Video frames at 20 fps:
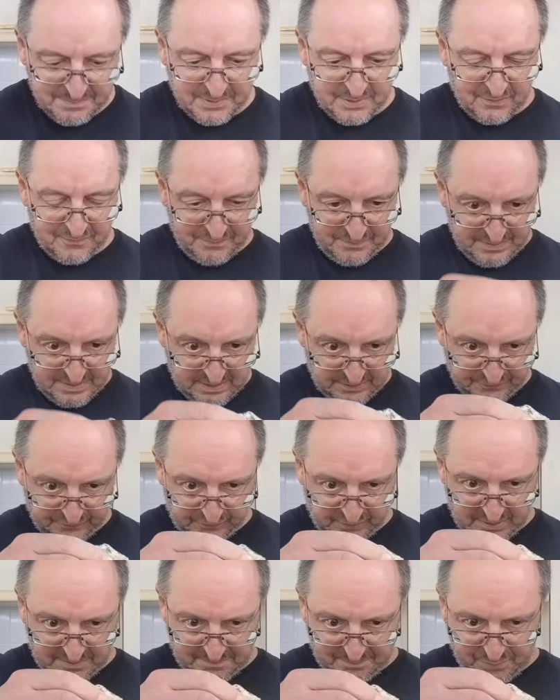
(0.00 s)
a bit off? No, I'm just
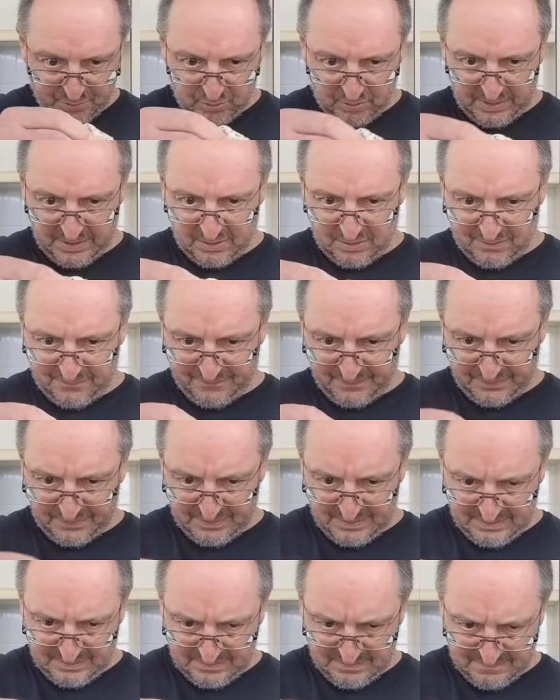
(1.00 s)
going to pull it off, I
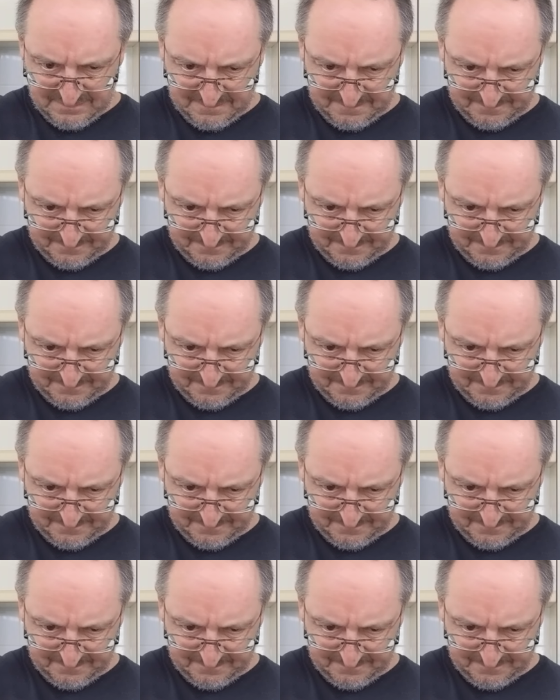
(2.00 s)
think.